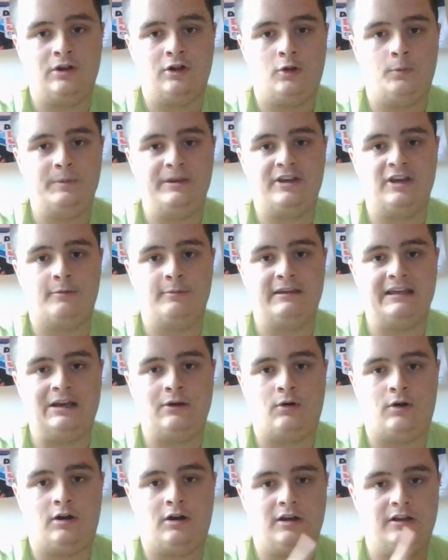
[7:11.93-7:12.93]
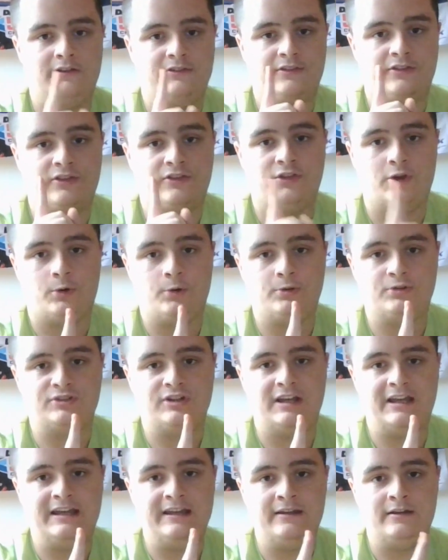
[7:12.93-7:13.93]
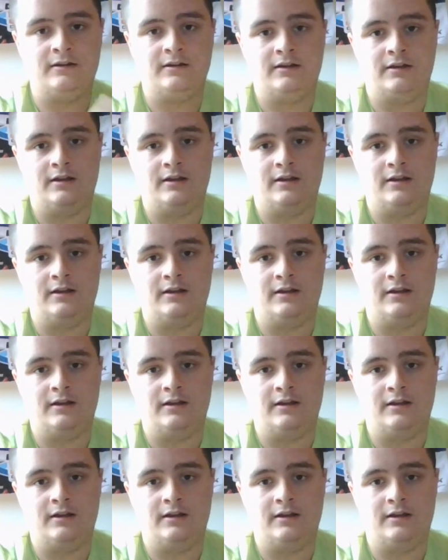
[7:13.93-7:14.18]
I'll be coming out on Thursday.